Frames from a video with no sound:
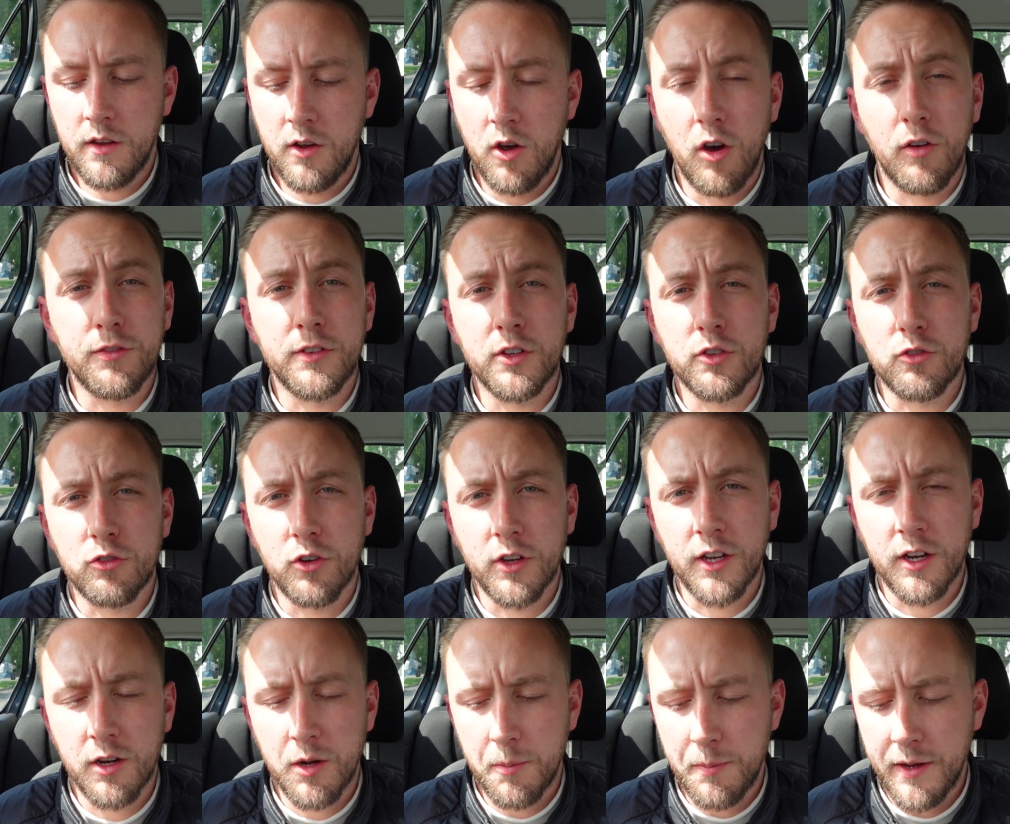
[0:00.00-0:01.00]
off the
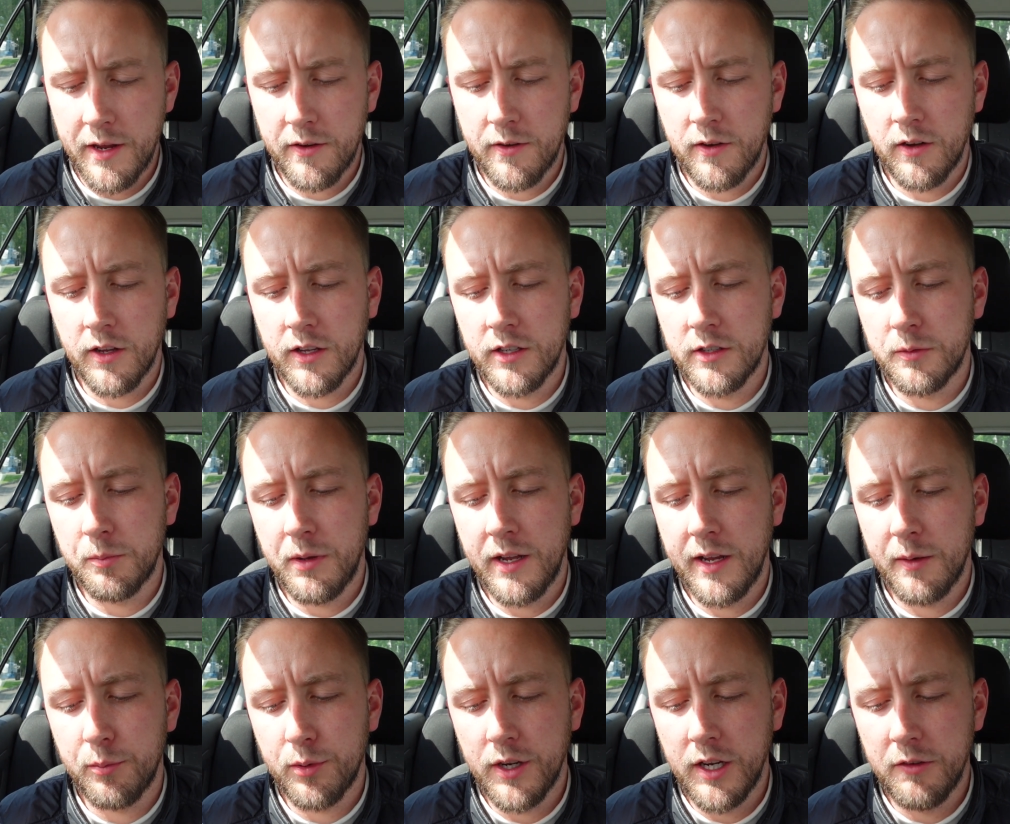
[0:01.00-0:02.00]
striker a bit, like he's
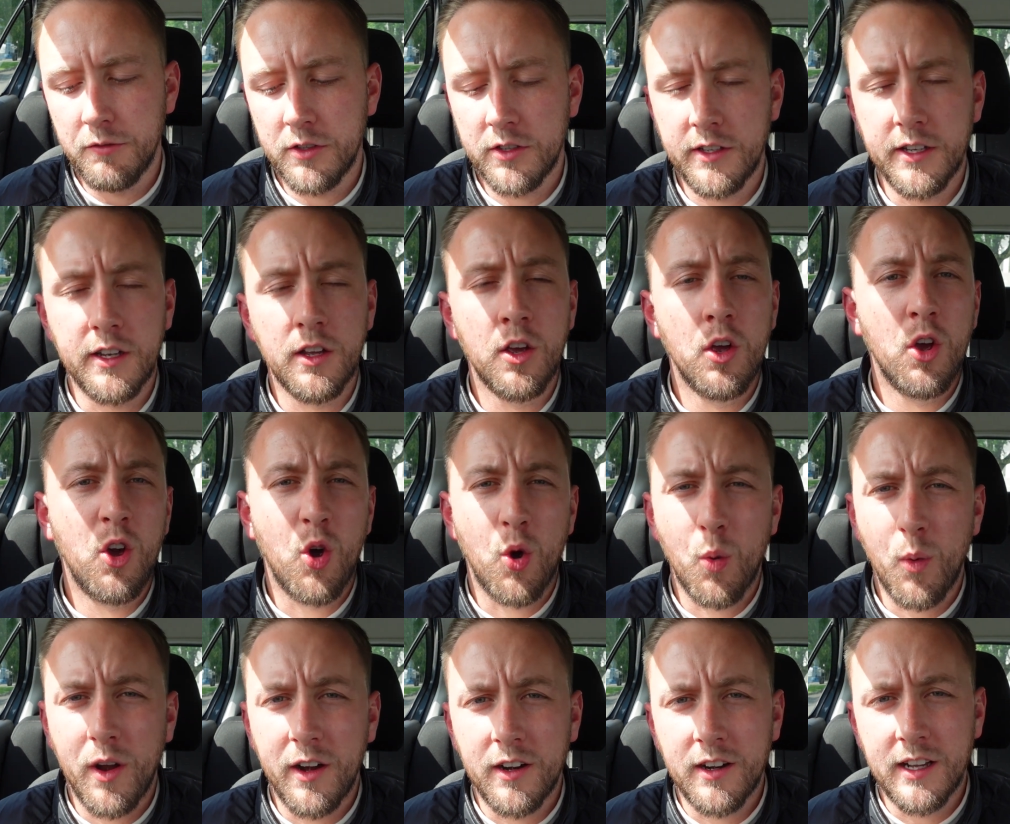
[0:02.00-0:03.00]
played previously, or
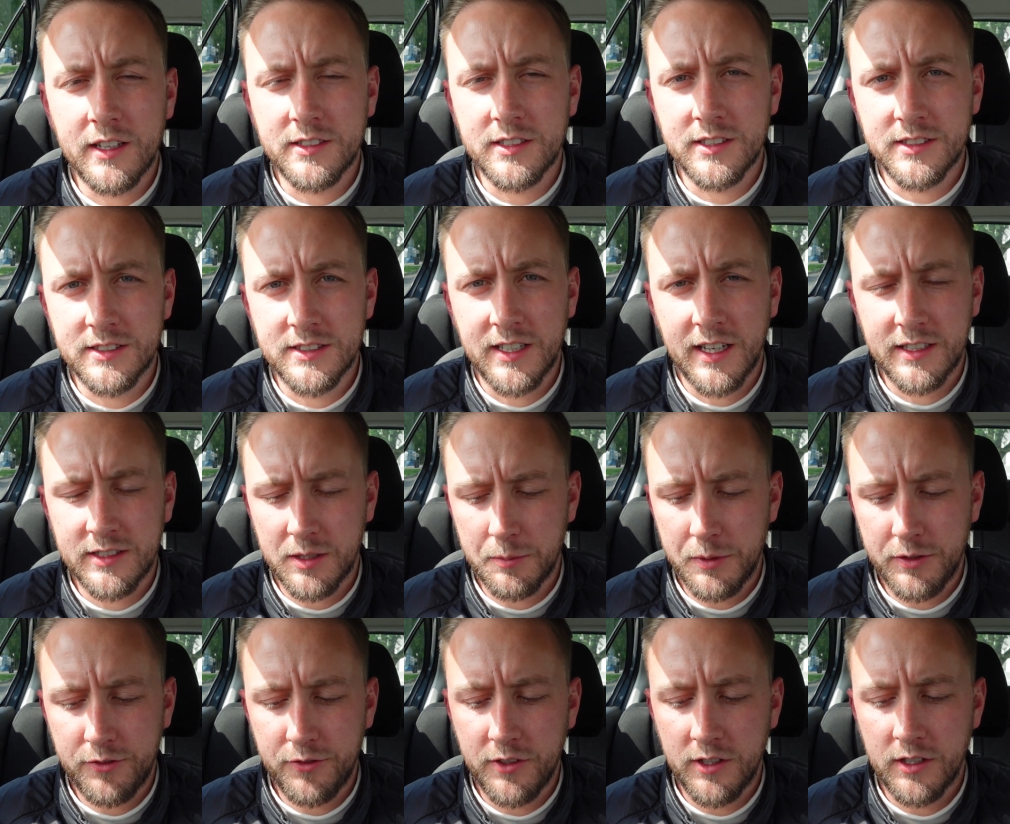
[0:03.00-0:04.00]
whether that's in centre
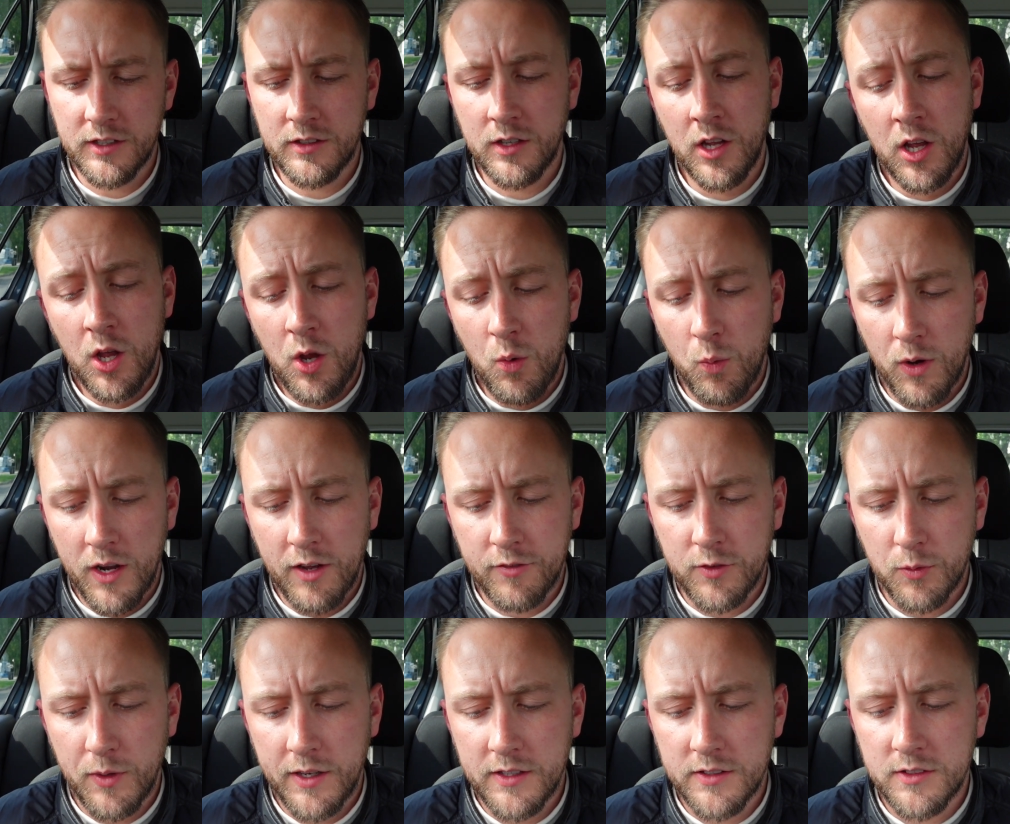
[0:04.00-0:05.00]
midfield. We'll have
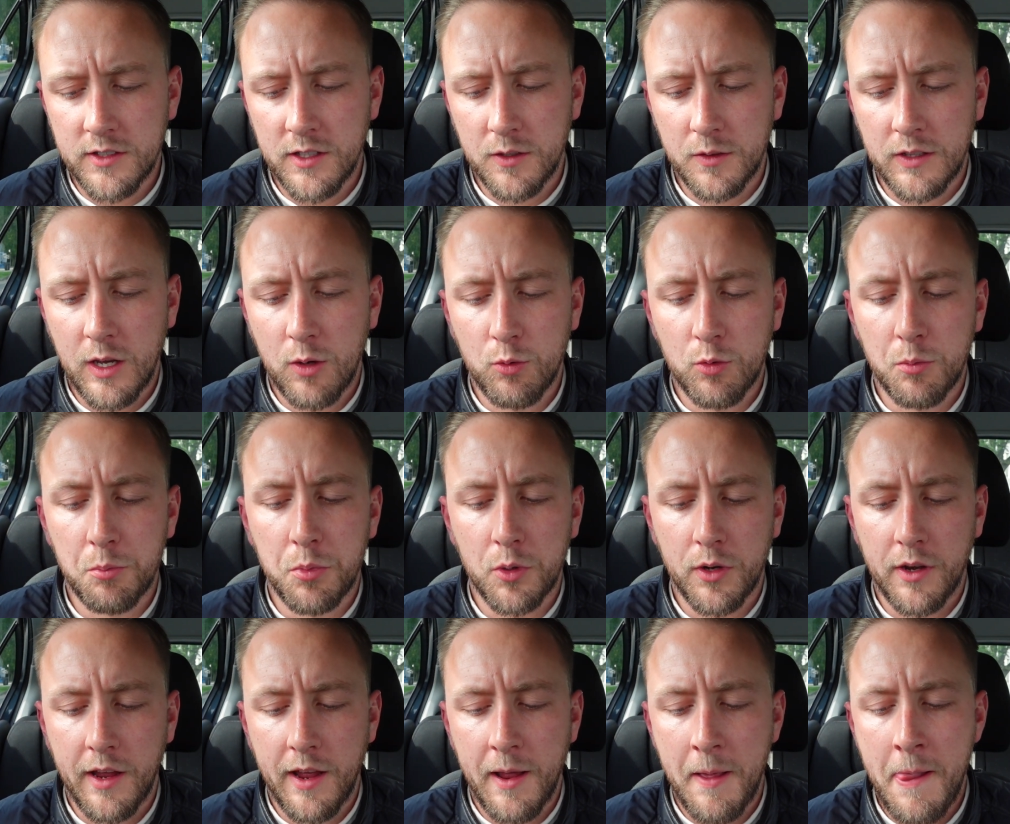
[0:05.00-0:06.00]
to wait and see on that one.
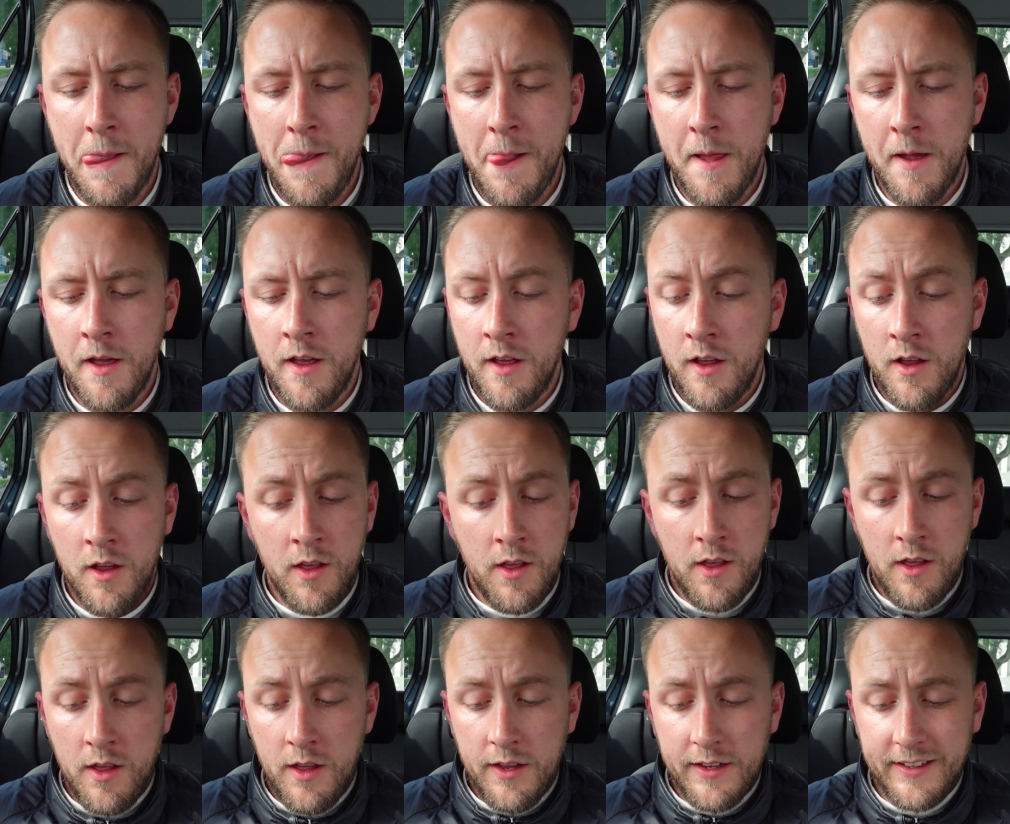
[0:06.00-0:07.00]
But uh,
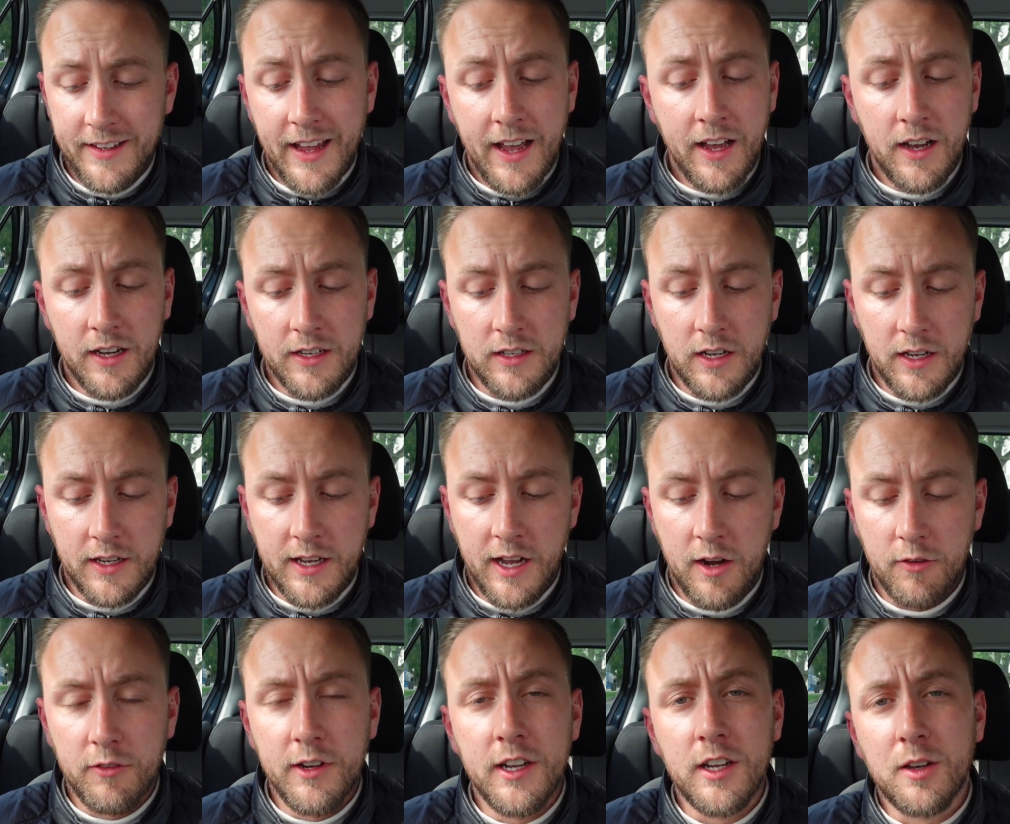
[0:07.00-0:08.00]
yeah, I, I
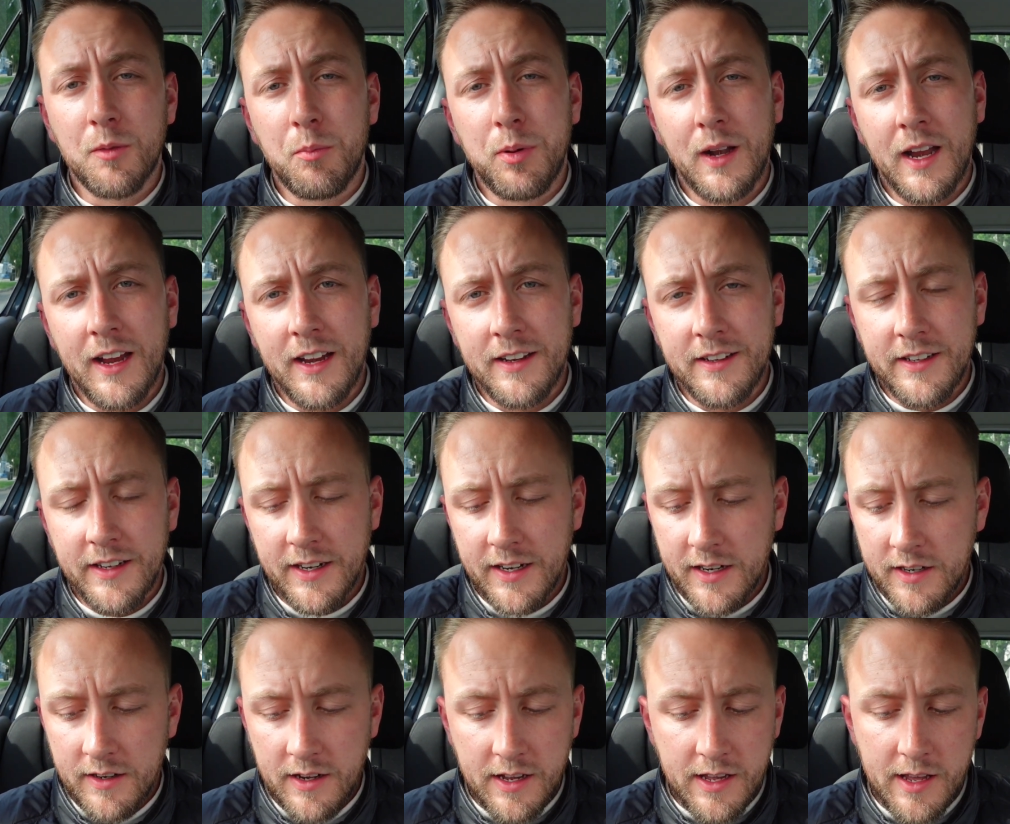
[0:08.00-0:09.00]
can't really complain
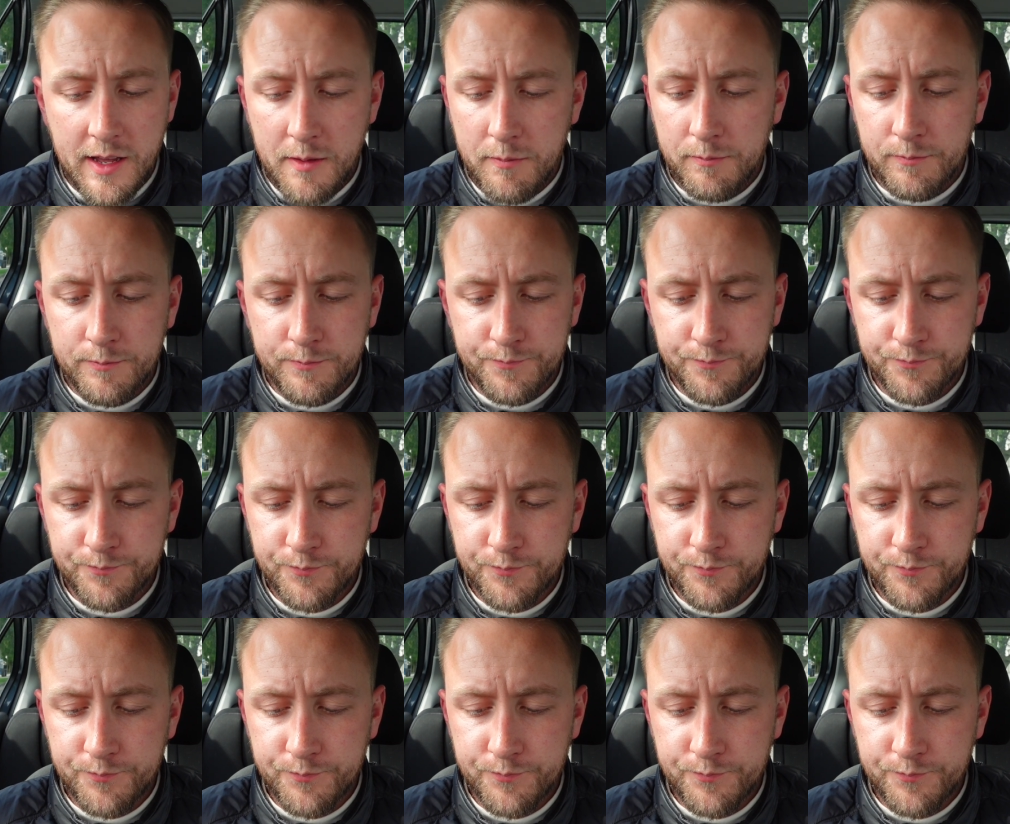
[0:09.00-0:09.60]
there. Um,